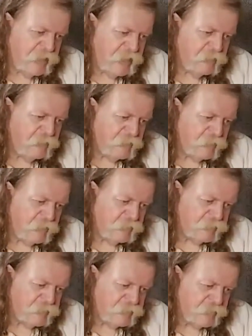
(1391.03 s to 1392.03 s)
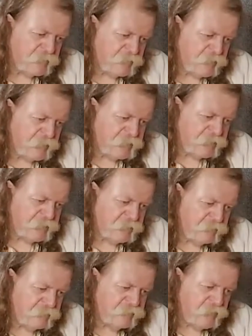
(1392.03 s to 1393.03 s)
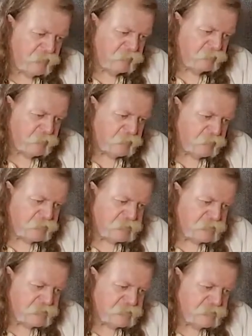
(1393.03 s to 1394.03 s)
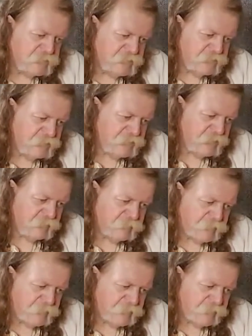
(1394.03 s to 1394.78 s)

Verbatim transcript: Our Alfred the Great, five boroughs. Yeah.